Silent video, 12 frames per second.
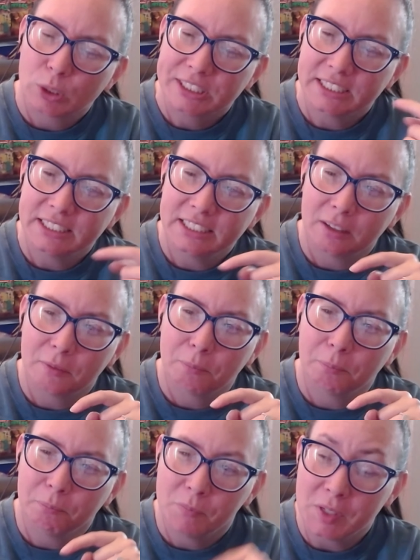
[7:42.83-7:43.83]
Or did the
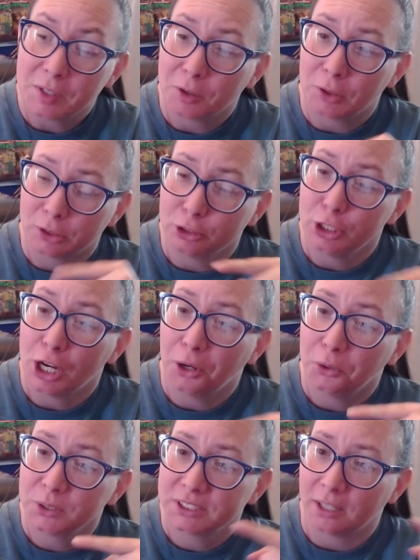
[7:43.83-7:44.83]
mirror
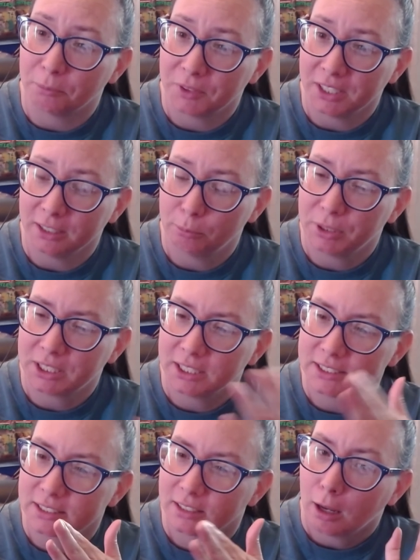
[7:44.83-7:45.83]
know something?
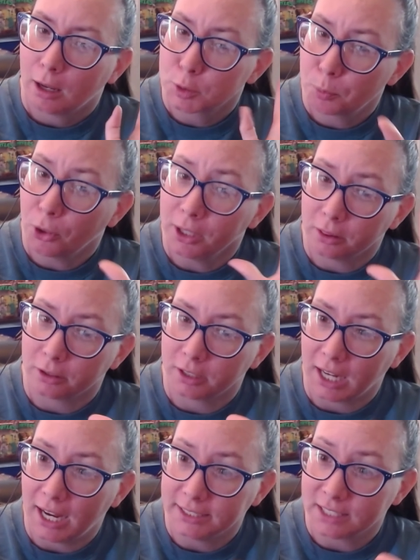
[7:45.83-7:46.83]
Because, spoiler,
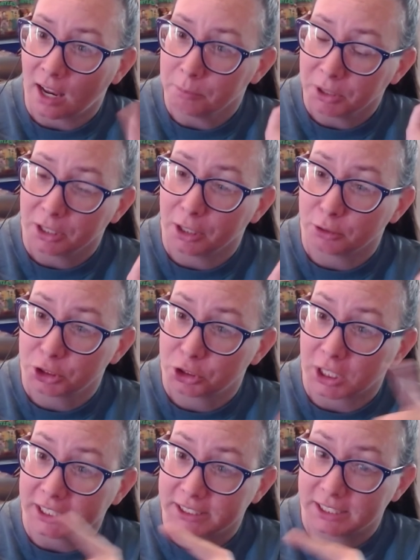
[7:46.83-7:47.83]
guys, I'm going to go
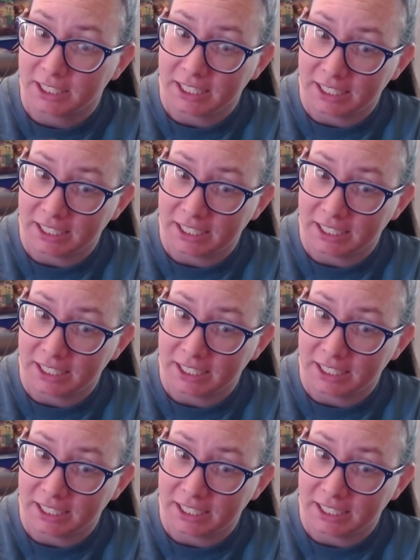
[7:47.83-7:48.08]
straight to the